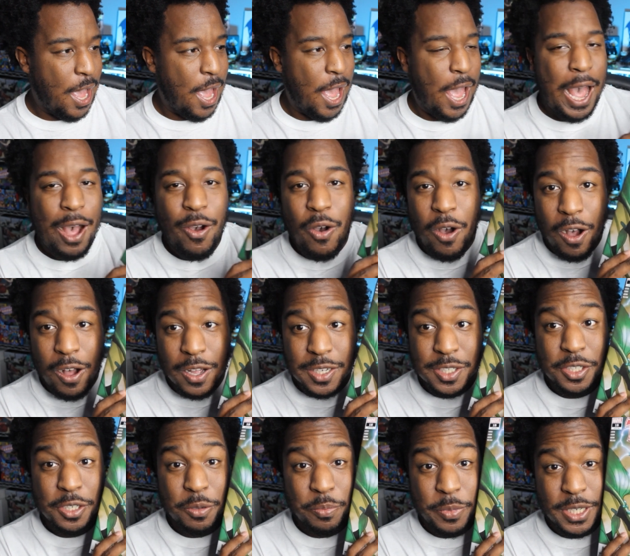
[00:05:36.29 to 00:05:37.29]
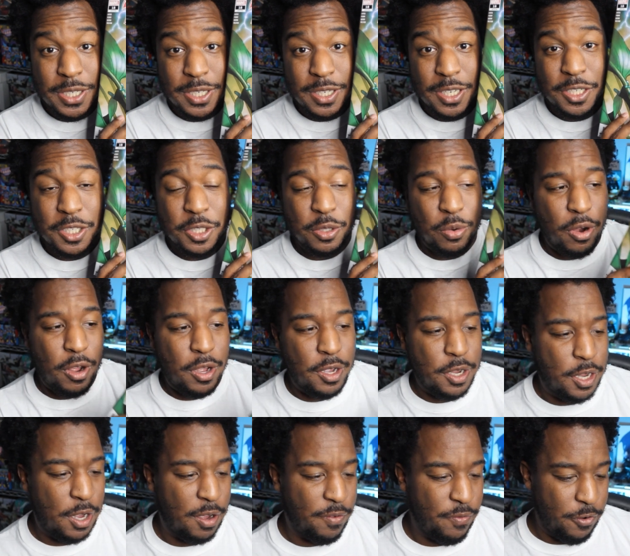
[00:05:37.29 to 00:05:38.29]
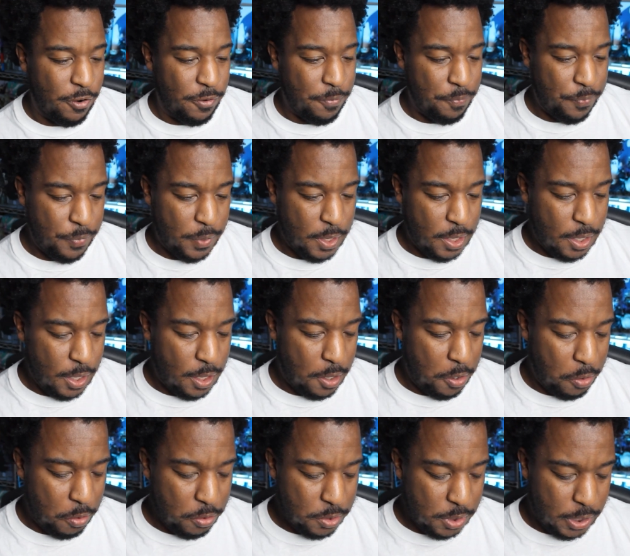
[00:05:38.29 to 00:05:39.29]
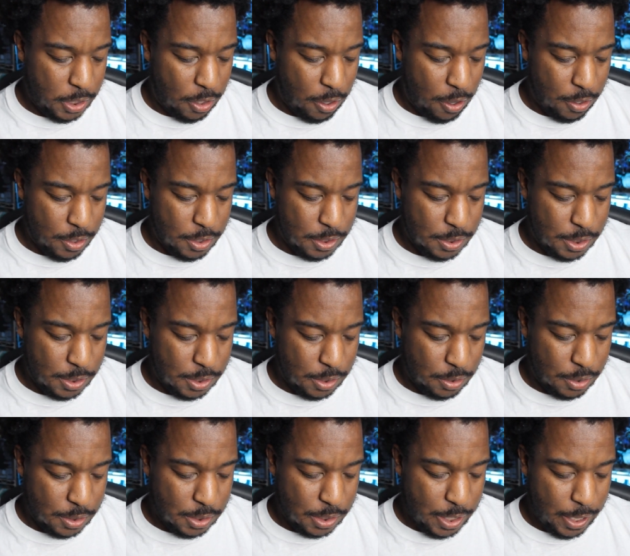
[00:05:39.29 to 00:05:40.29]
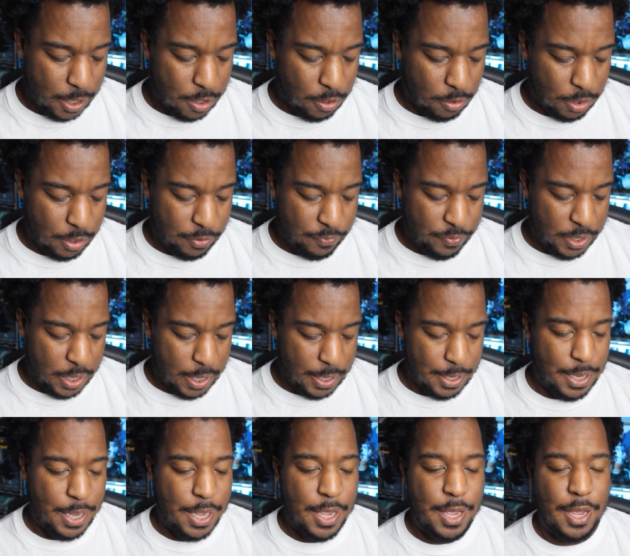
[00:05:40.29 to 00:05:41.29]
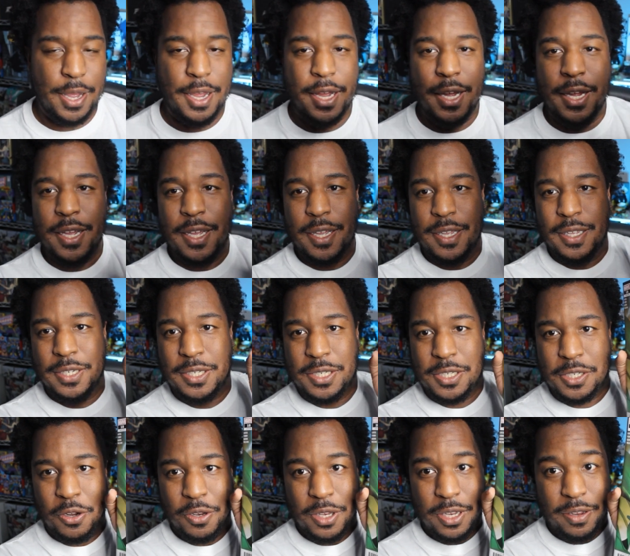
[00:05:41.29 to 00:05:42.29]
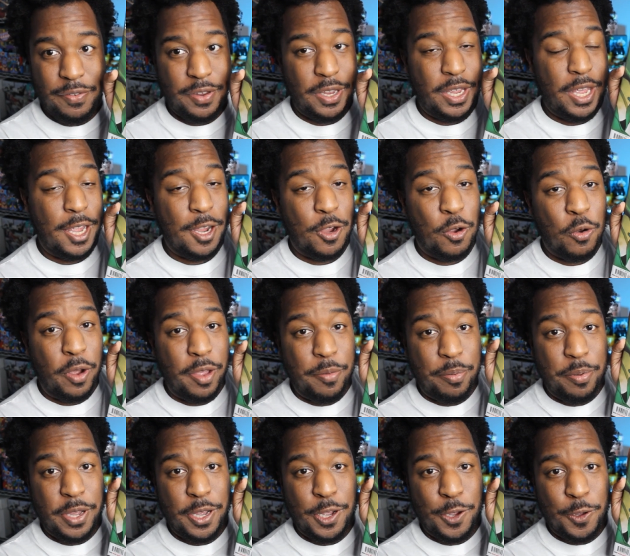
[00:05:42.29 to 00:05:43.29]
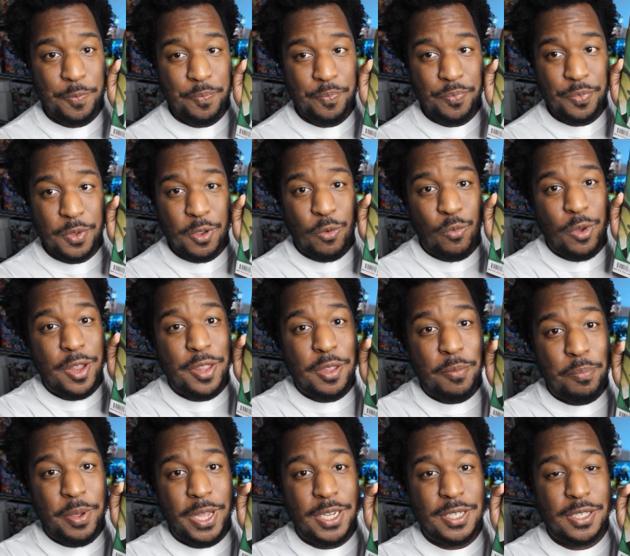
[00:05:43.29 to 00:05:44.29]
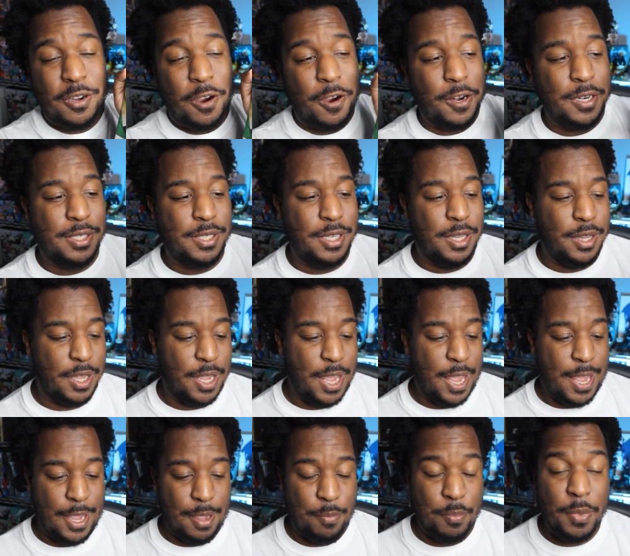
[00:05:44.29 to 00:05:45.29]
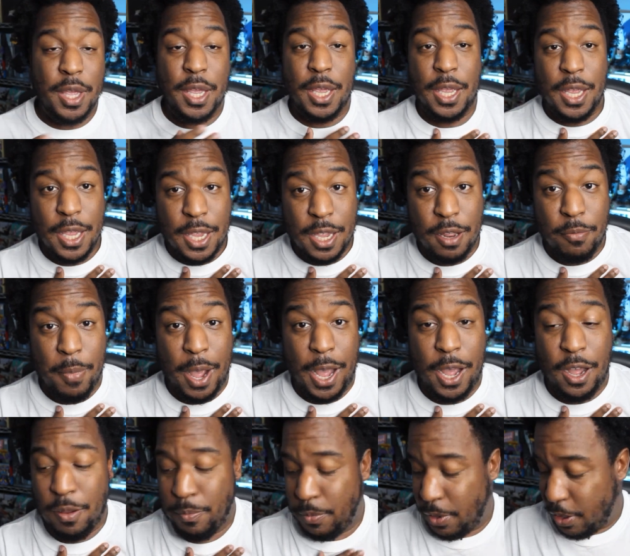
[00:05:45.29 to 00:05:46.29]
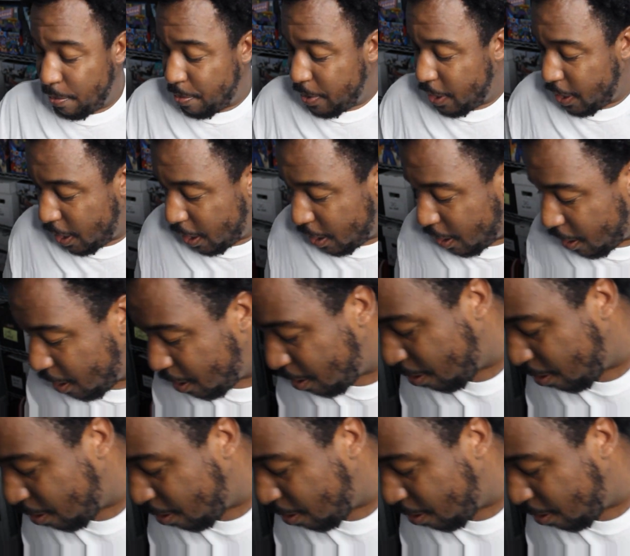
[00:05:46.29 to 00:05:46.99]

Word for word: How awesome is this Throg cover? And who's the artist? This looks like Olivier. Yeah, this is Olivier Coipel one of the best artists in the game, in my humble opinion,